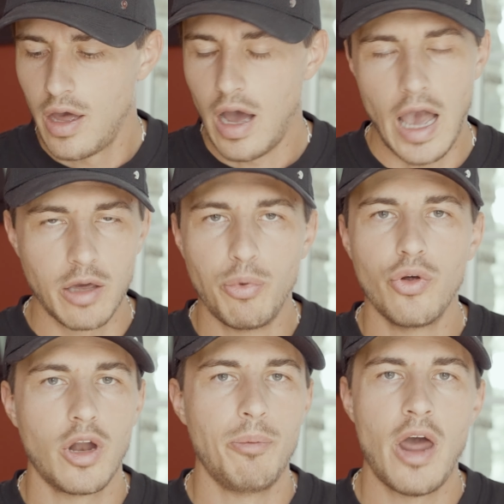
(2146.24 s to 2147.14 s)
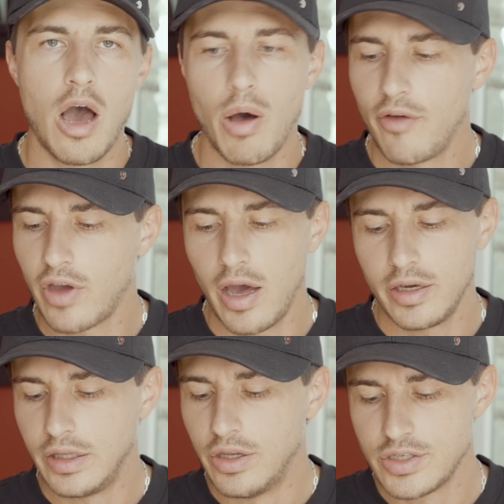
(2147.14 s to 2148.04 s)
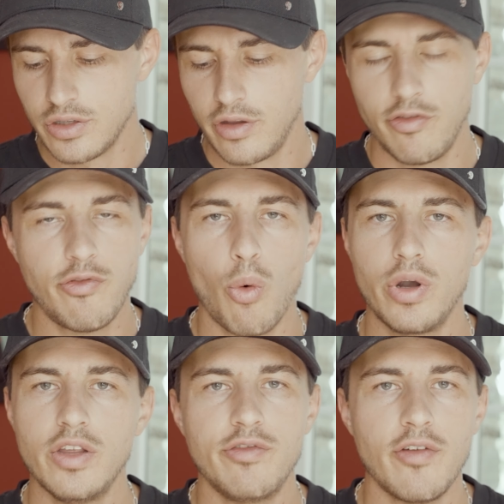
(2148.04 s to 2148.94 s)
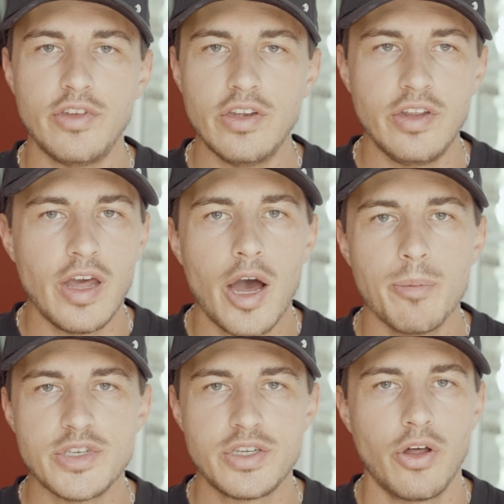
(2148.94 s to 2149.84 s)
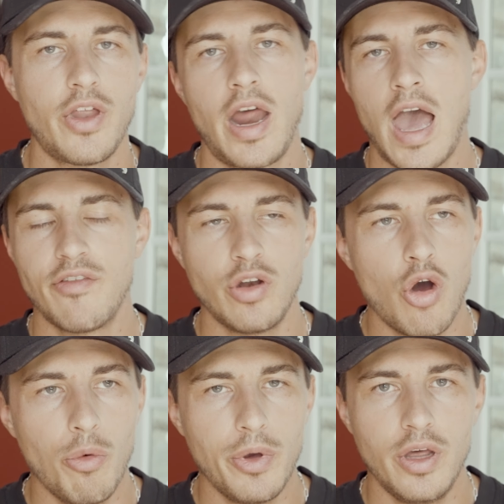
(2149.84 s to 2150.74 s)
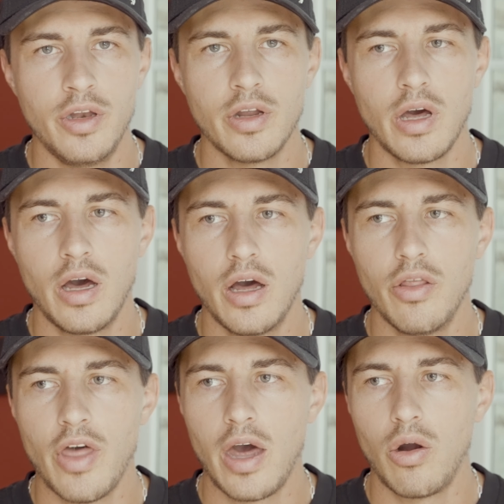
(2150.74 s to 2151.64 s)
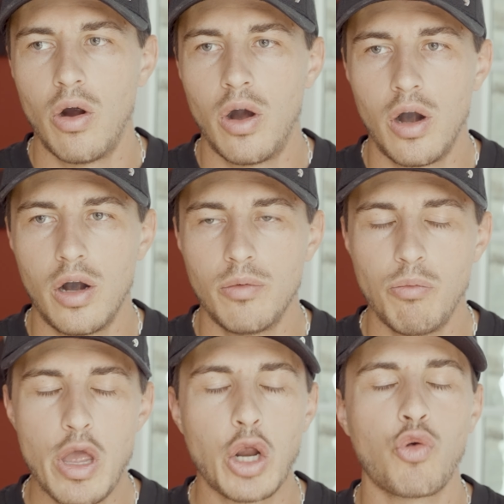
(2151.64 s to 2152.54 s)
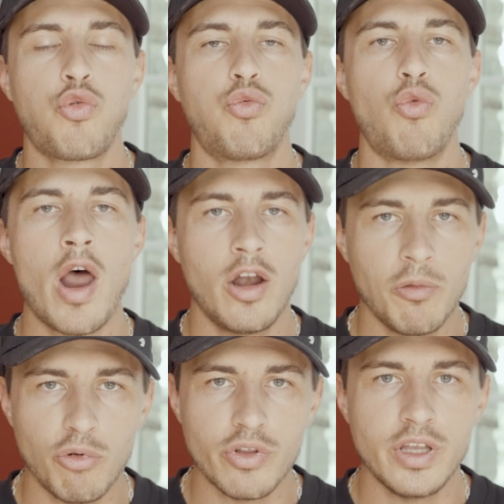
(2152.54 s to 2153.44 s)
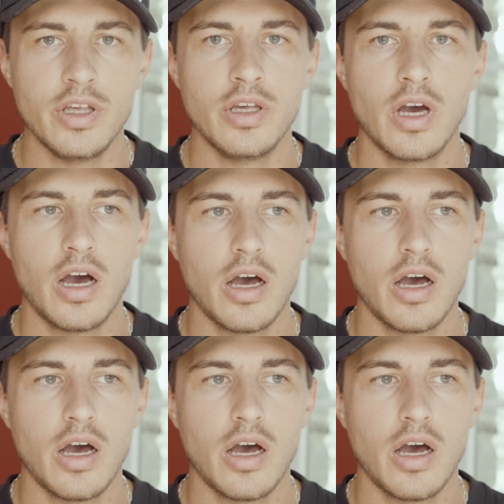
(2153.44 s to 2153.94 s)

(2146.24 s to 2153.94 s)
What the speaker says: I can pull it up now. I've got easily 40, 50 DMs still that I haven't opened that are incredibly,